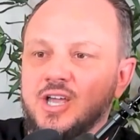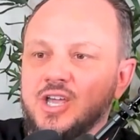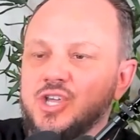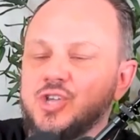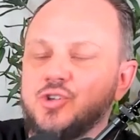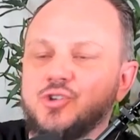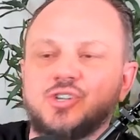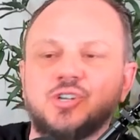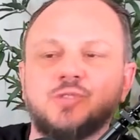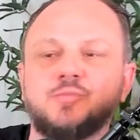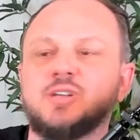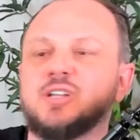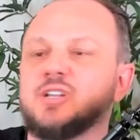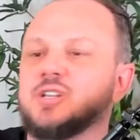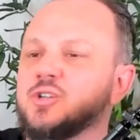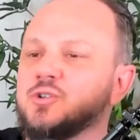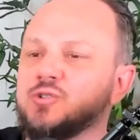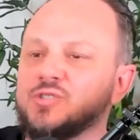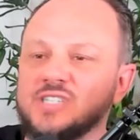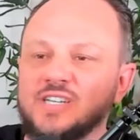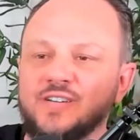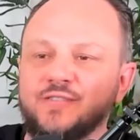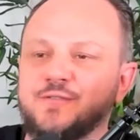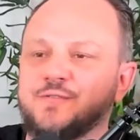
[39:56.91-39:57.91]
You should be
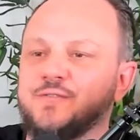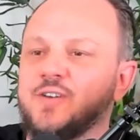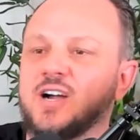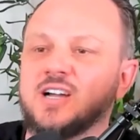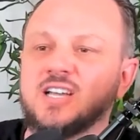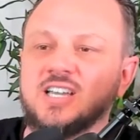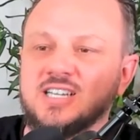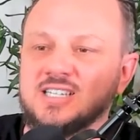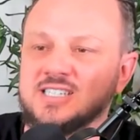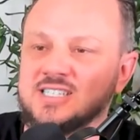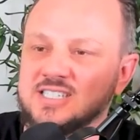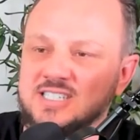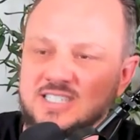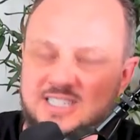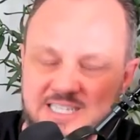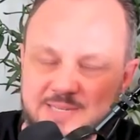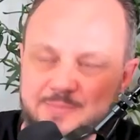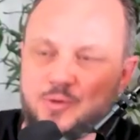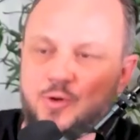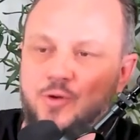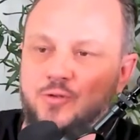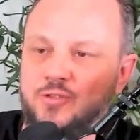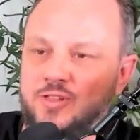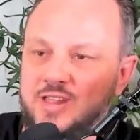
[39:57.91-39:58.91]
losing fucking
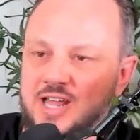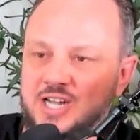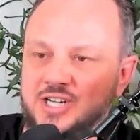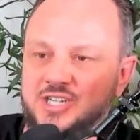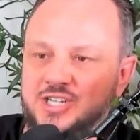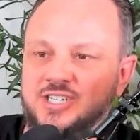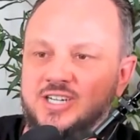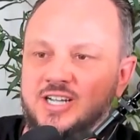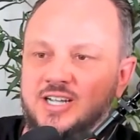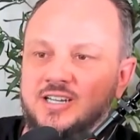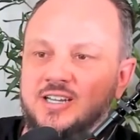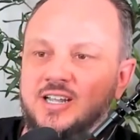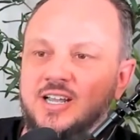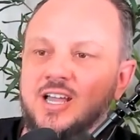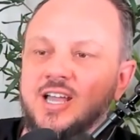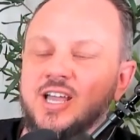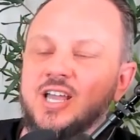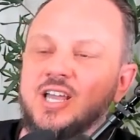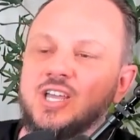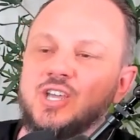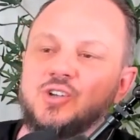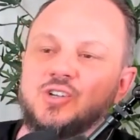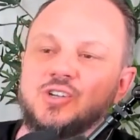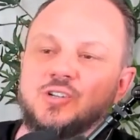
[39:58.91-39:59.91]
sleep over that shit.
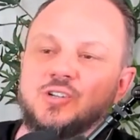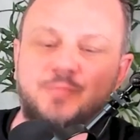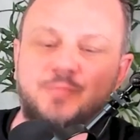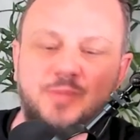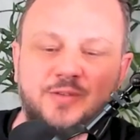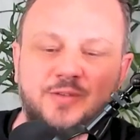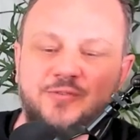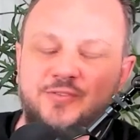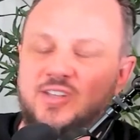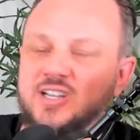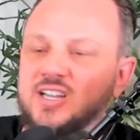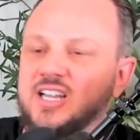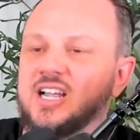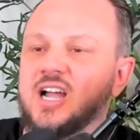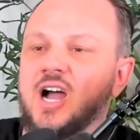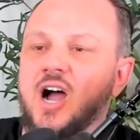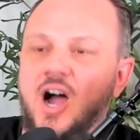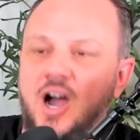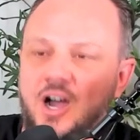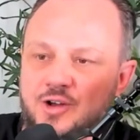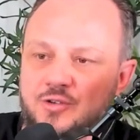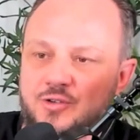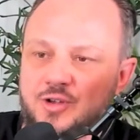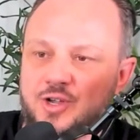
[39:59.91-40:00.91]
You be feeling
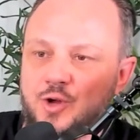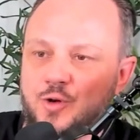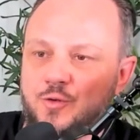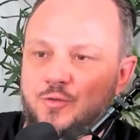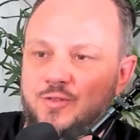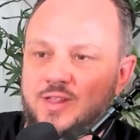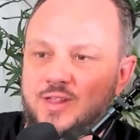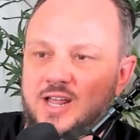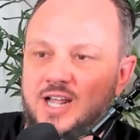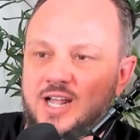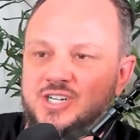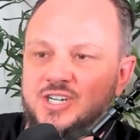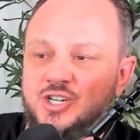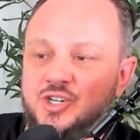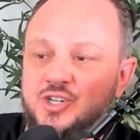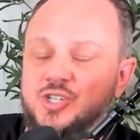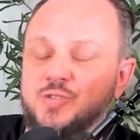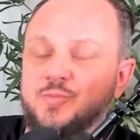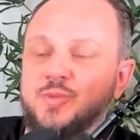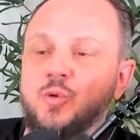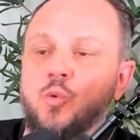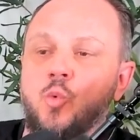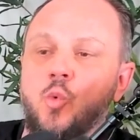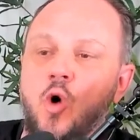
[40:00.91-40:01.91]
hungry over that shit. You
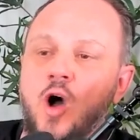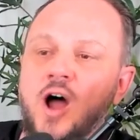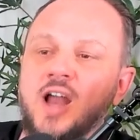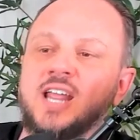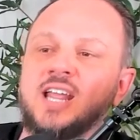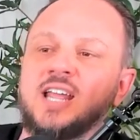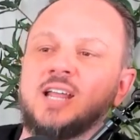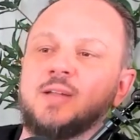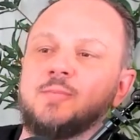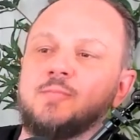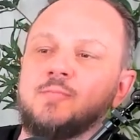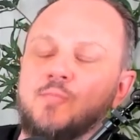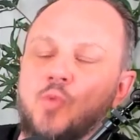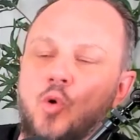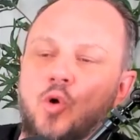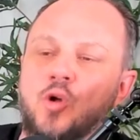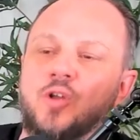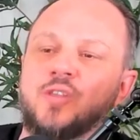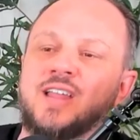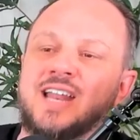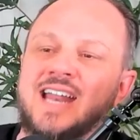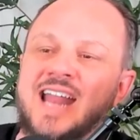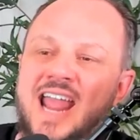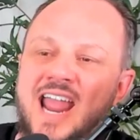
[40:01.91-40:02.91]
should be wanting it
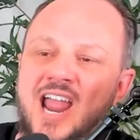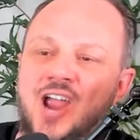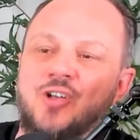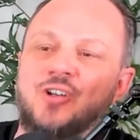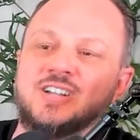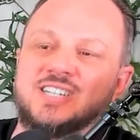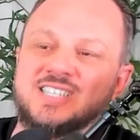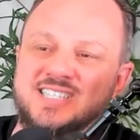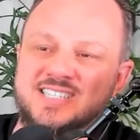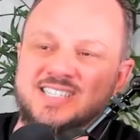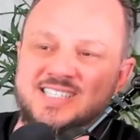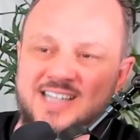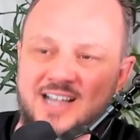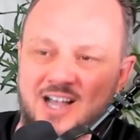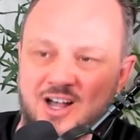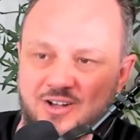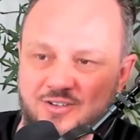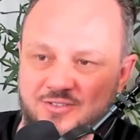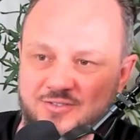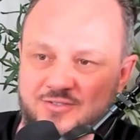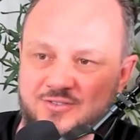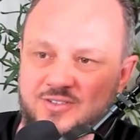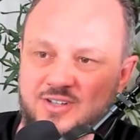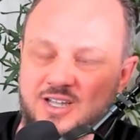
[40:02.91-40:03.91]
more than air
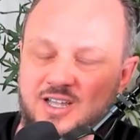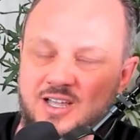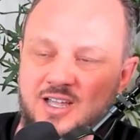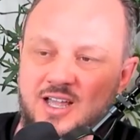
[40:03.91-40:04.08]
itself.